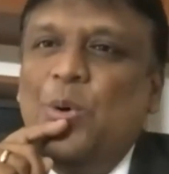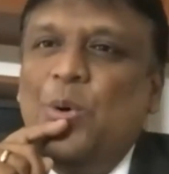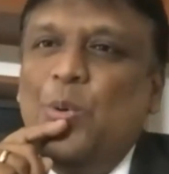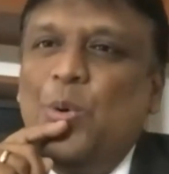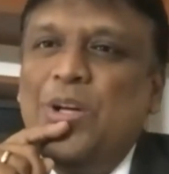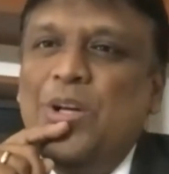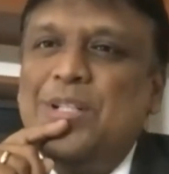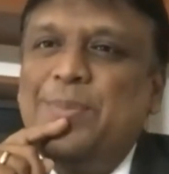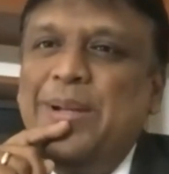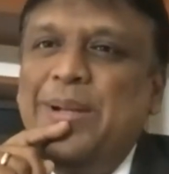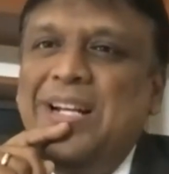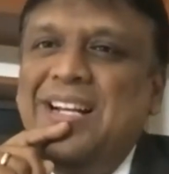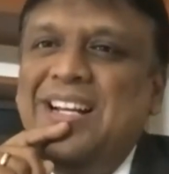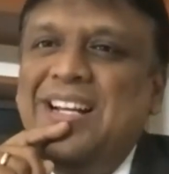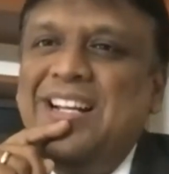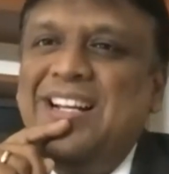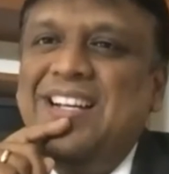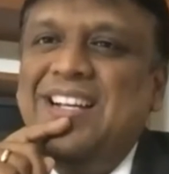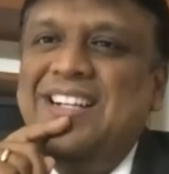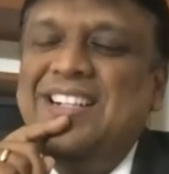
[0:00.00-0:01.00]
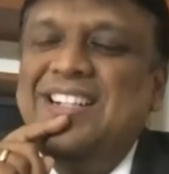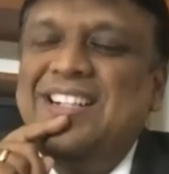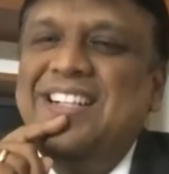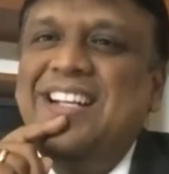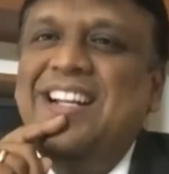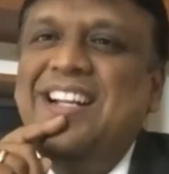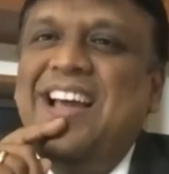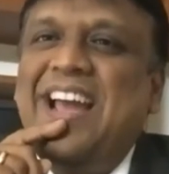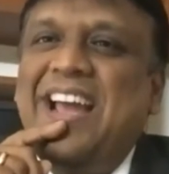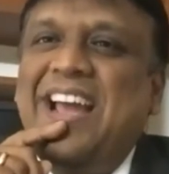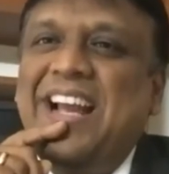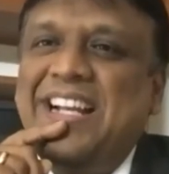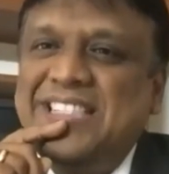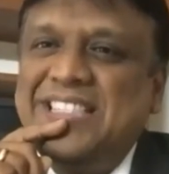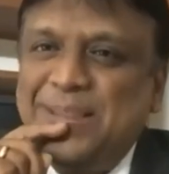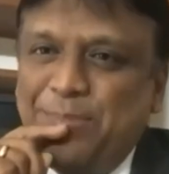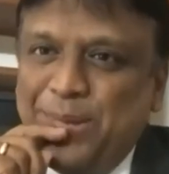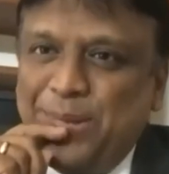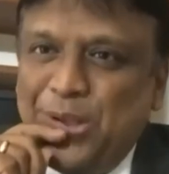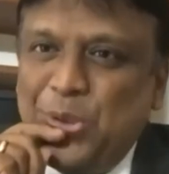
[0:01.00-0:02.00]
who has been uh, you know,
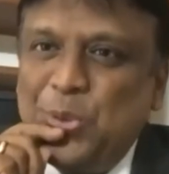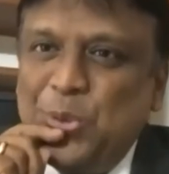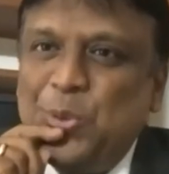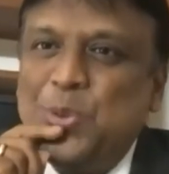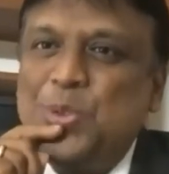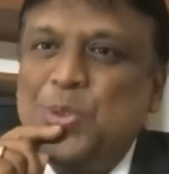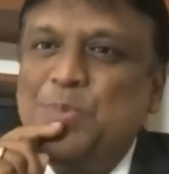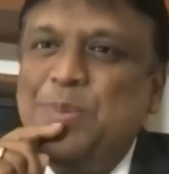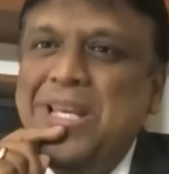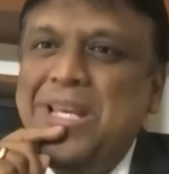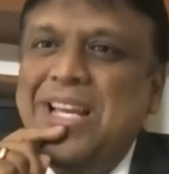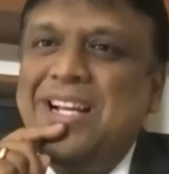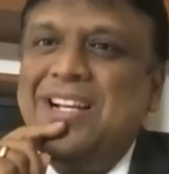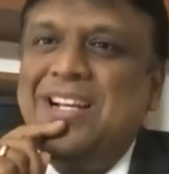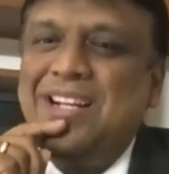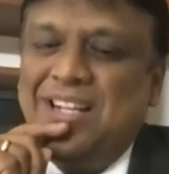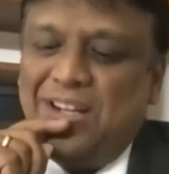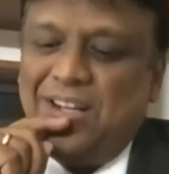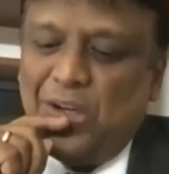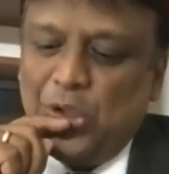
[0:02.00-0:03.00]
accepted to speak uh,